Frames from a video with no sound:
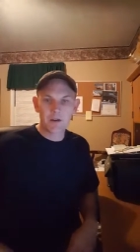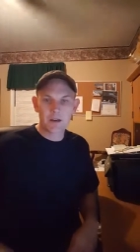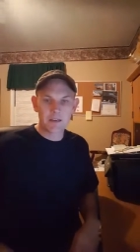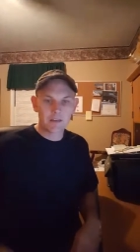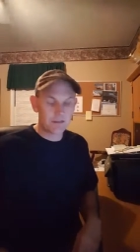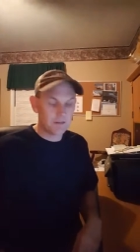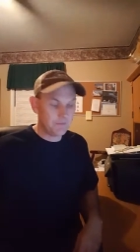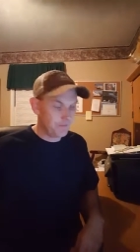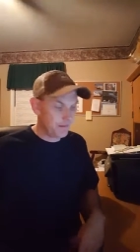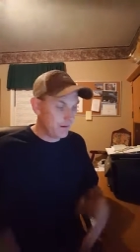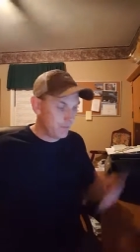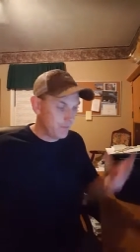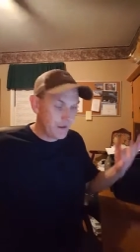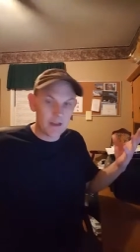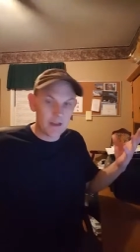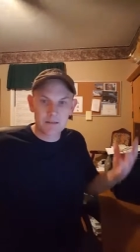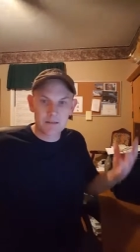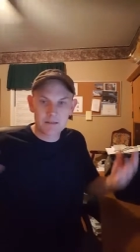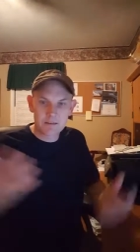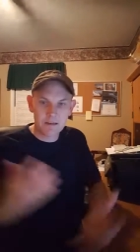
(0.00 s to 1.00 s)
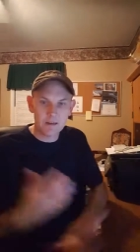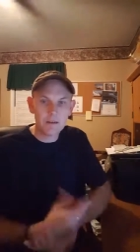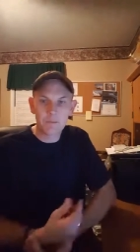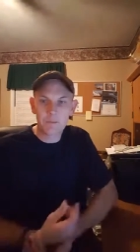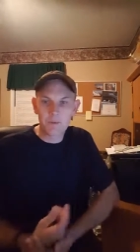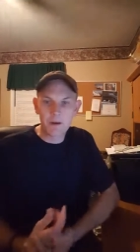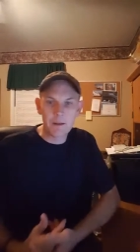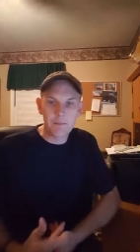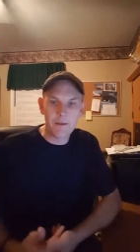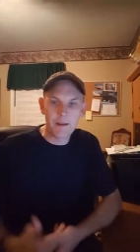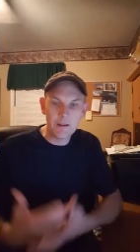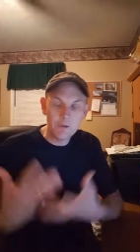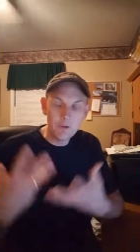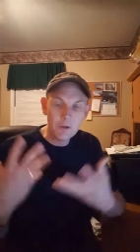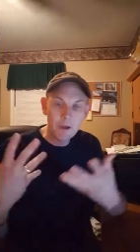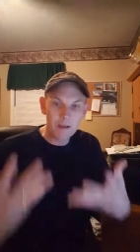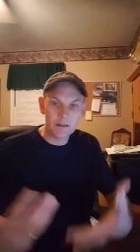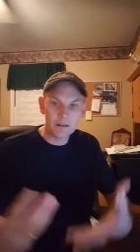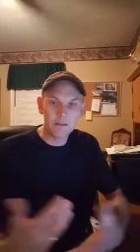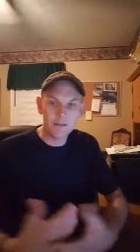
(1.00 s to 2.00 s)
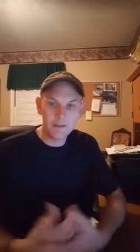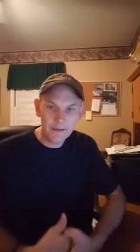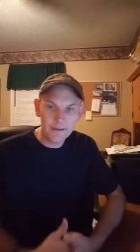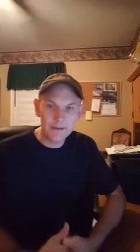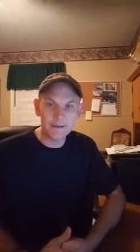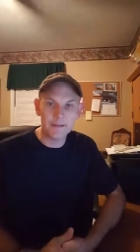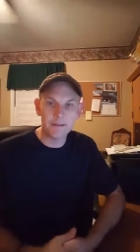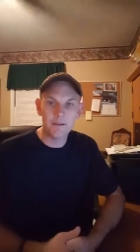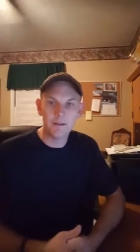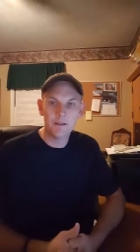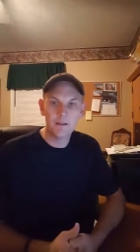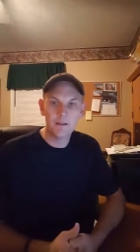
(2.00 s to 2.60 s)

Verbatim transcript: I said, man, we got to celebrate, man. You got a lead.